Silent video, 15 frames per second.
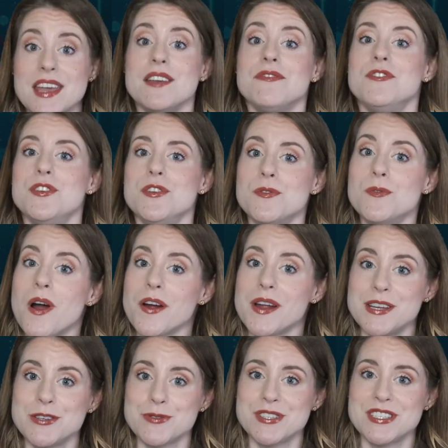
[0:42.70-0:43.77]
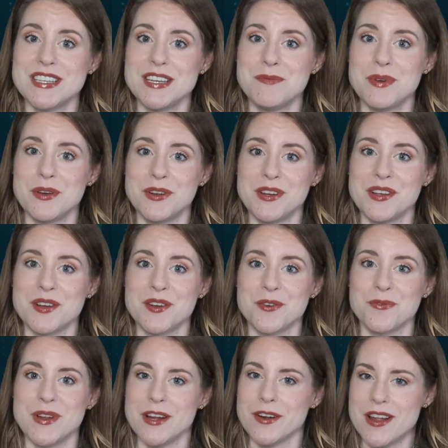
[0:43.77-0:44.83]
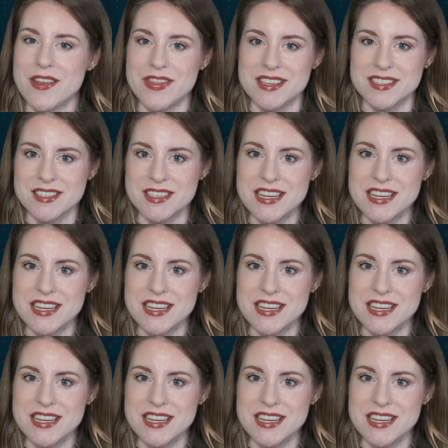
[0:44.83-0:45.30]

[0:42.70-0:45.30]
If you are interested in building a career in this